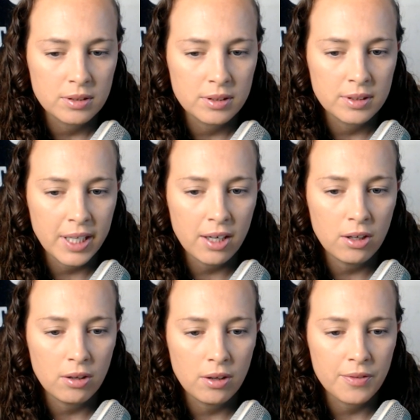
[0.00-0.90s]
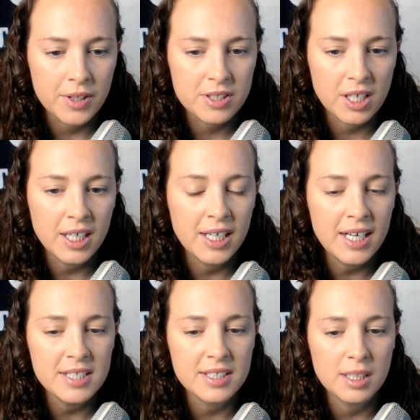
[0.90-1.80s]
Now the tight end
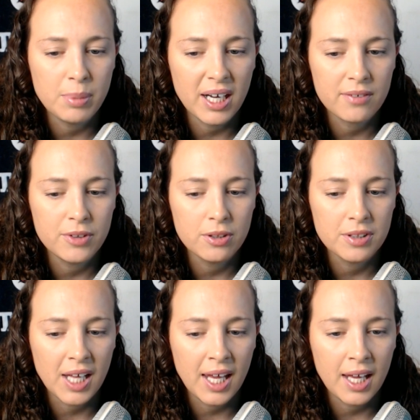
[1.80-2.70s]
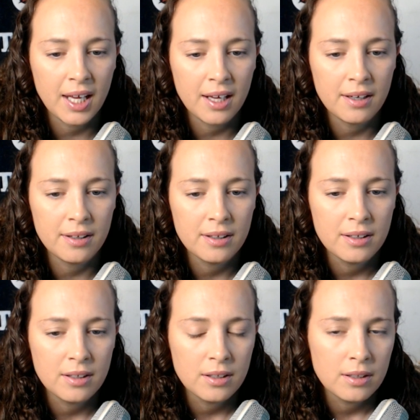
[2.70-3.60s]
is in the backfield, and
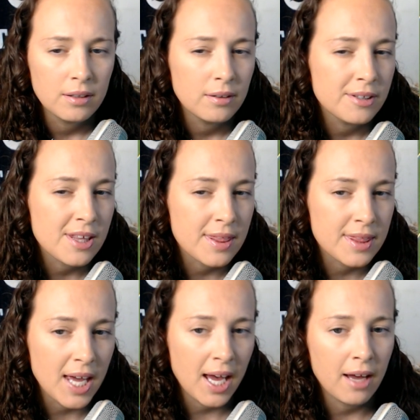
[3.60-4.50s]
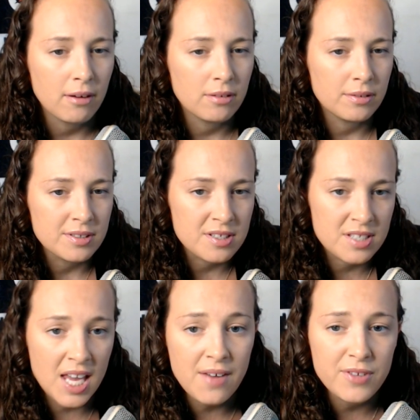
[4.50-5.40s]
that
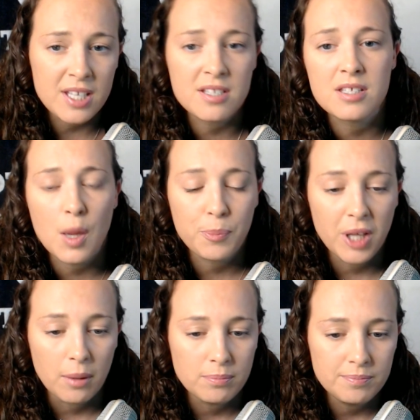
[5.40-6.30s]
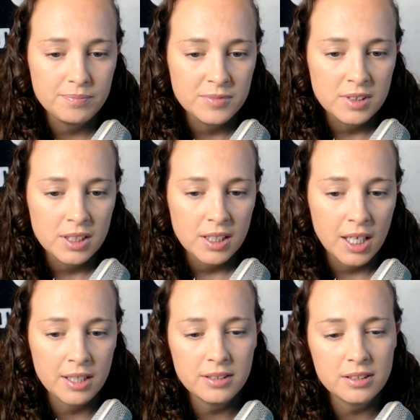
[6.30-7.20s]
safety stepped up.
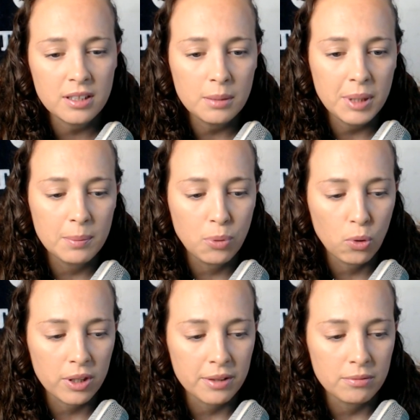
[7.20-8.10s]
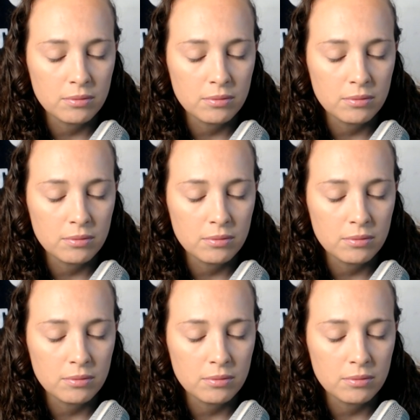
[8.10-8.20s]
And this is going to be important.